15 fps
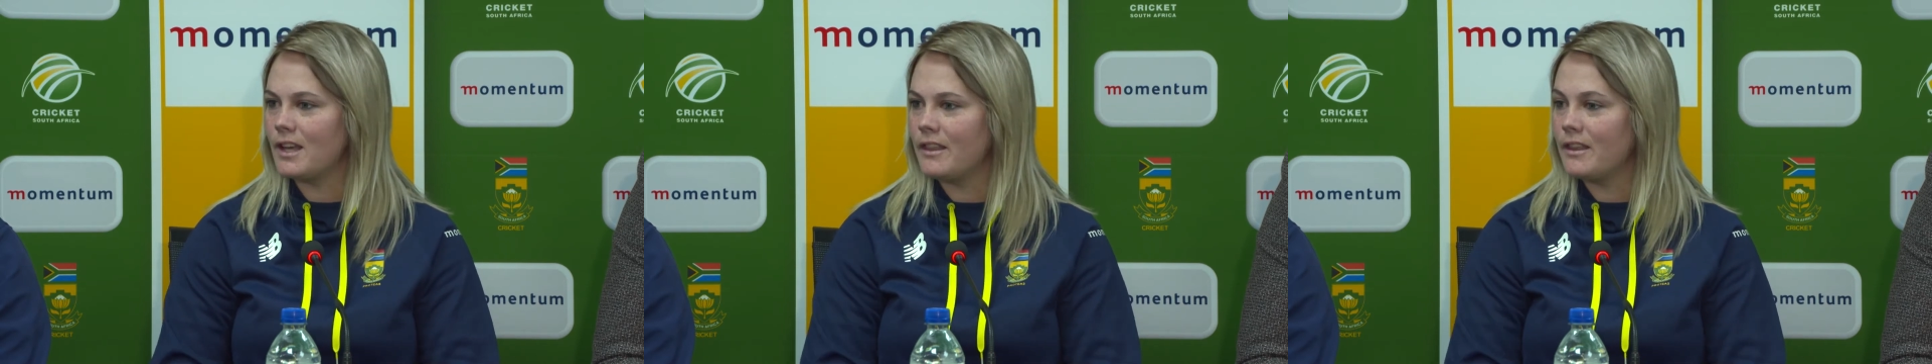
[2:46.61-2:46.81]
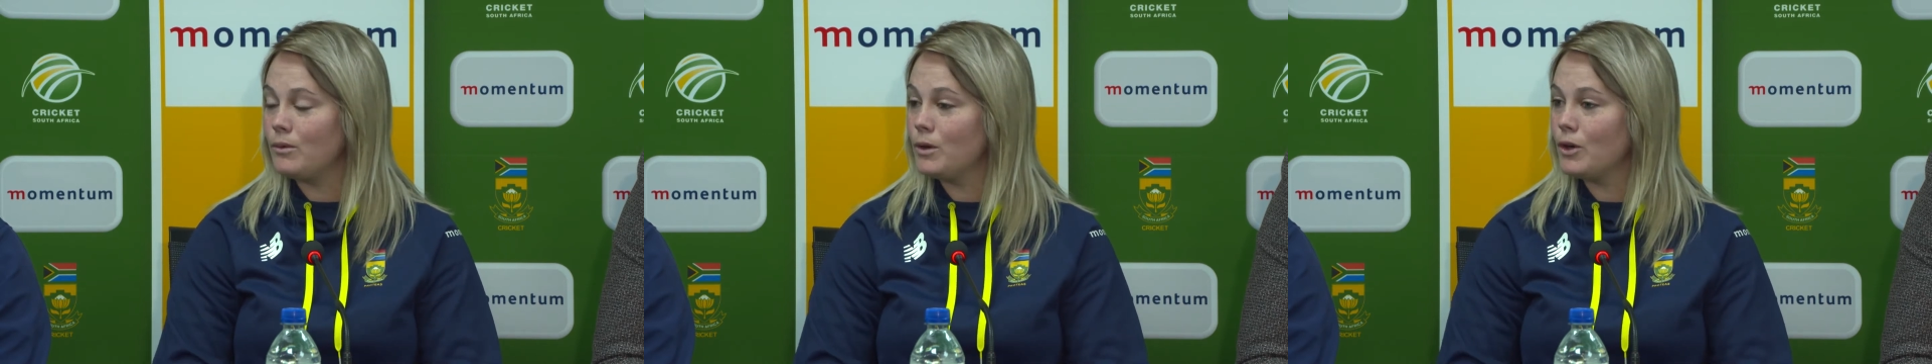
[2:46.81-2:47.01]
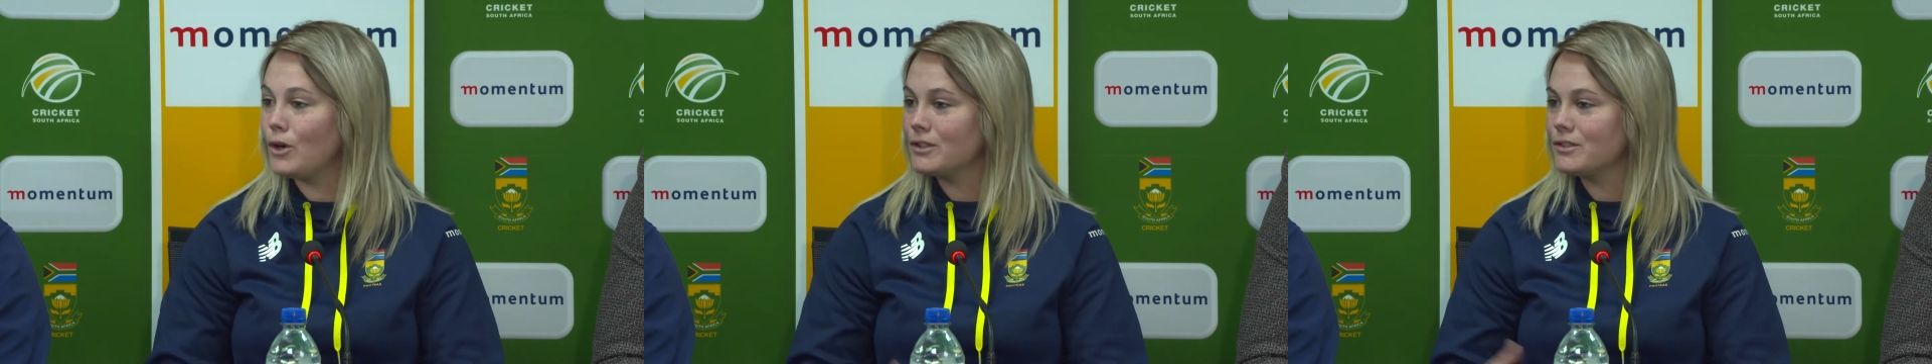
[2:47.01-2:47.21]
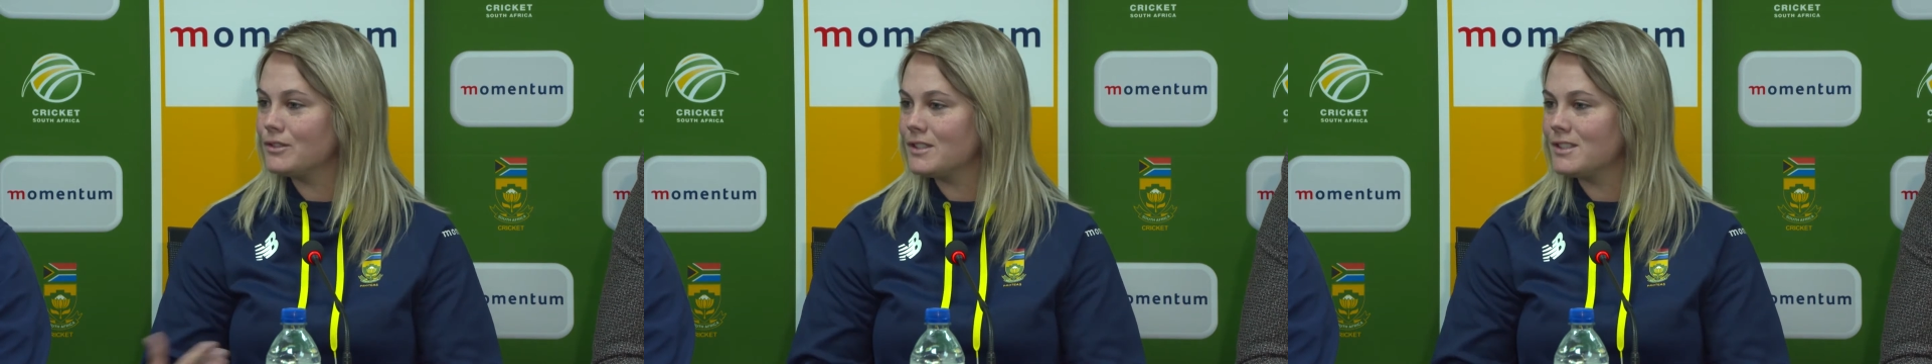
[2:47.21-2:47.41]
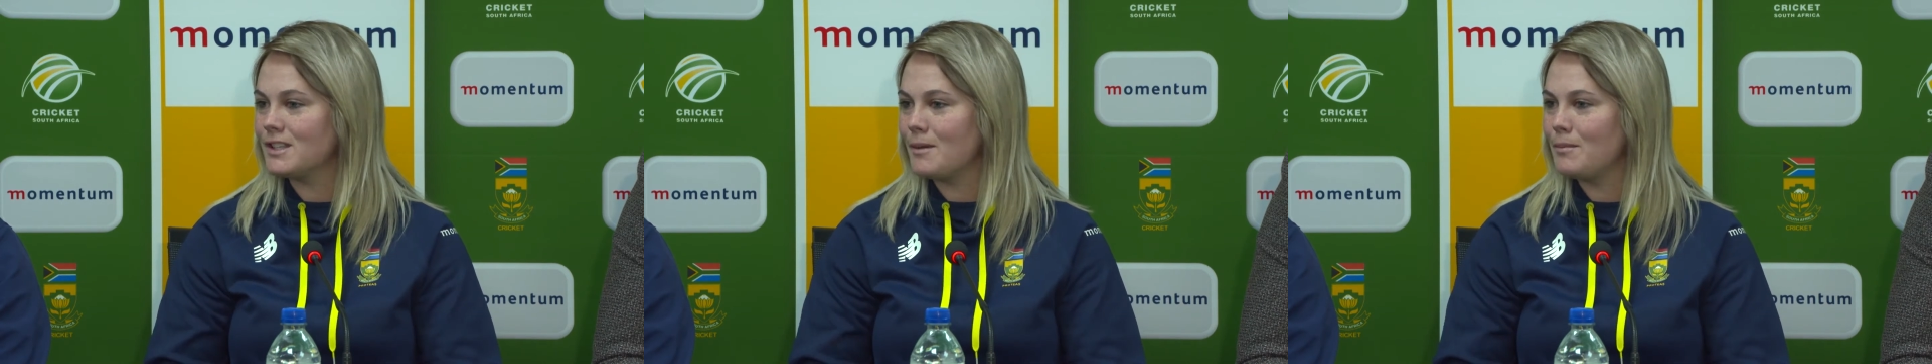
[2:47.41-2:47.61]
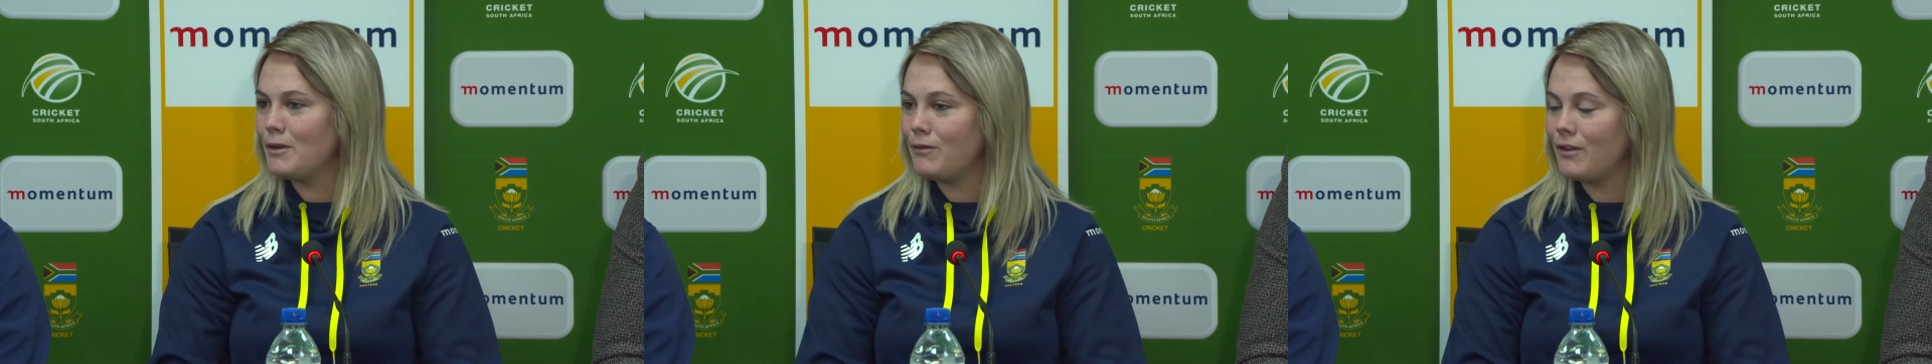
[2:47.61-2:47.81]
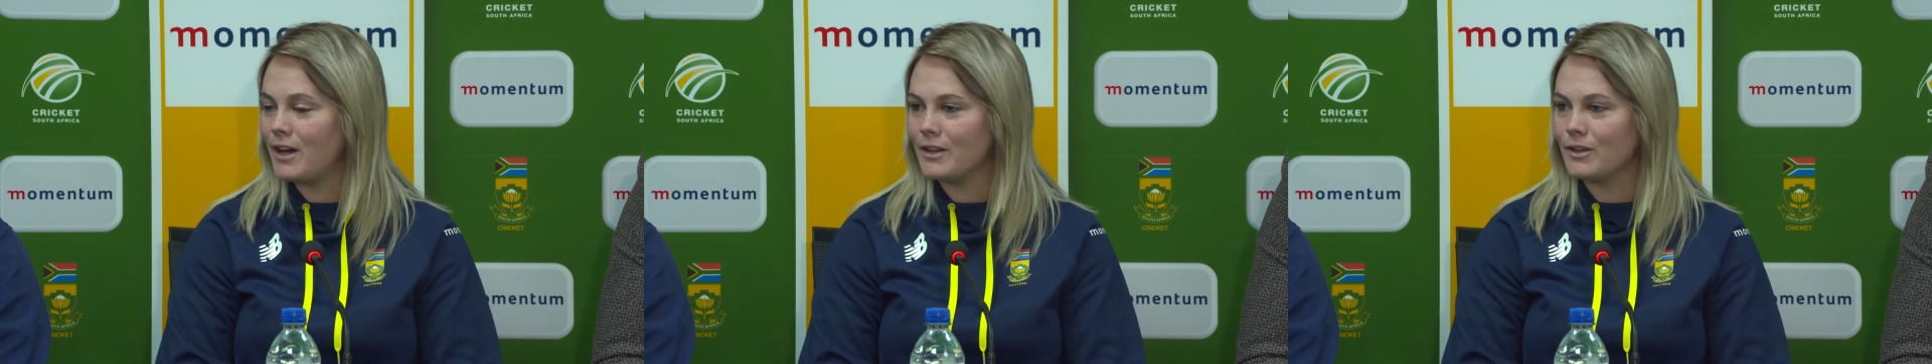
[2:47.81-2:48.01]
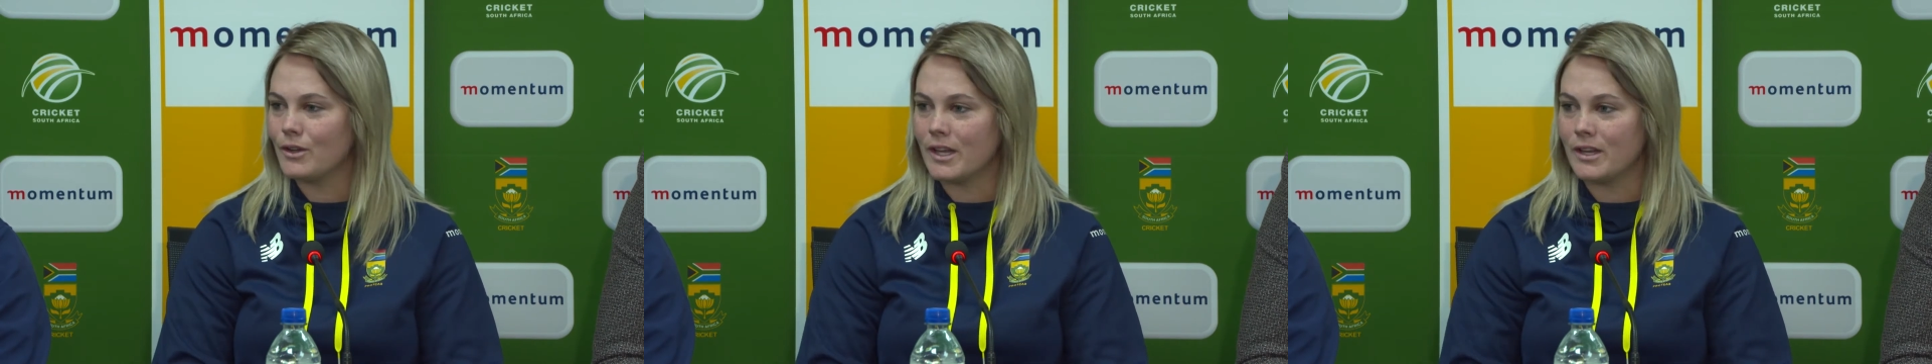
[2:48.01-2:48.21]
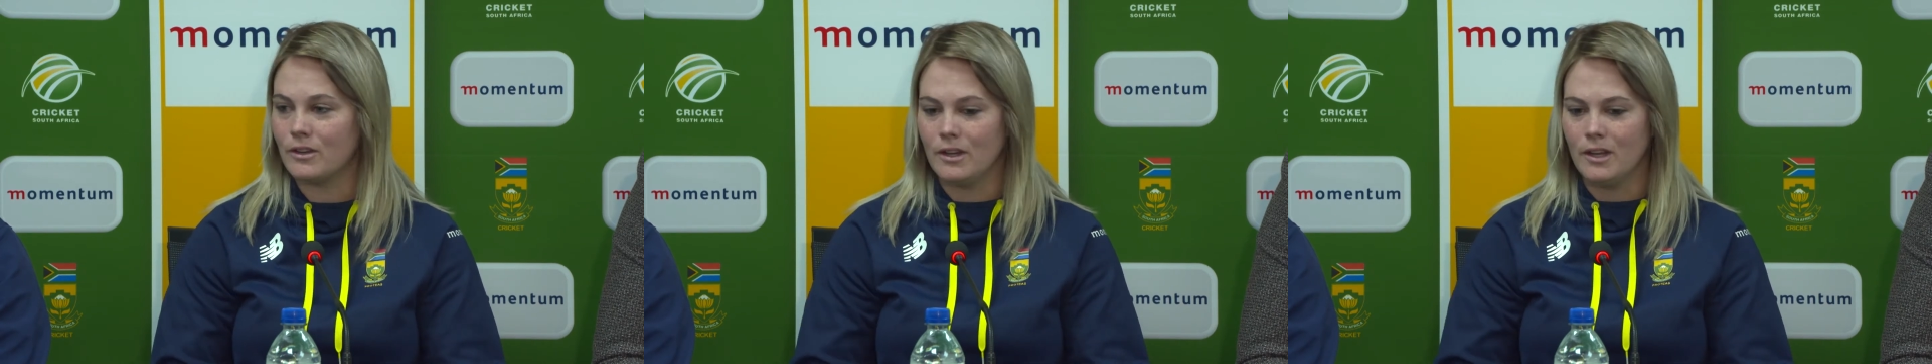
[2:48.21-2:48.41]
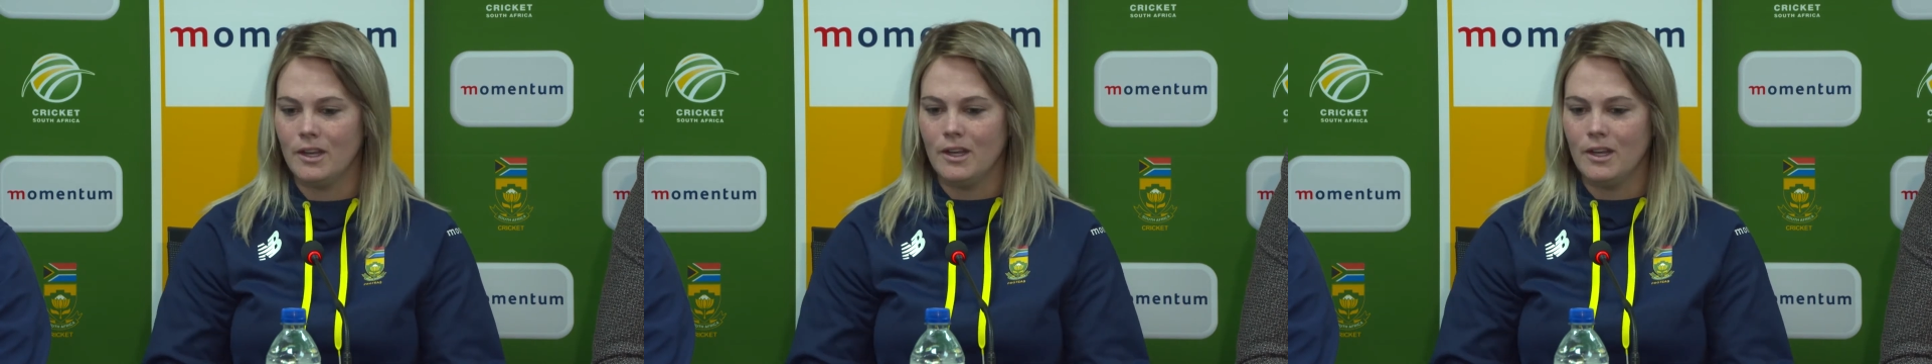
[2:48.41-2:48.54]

And then we got to the semi final, and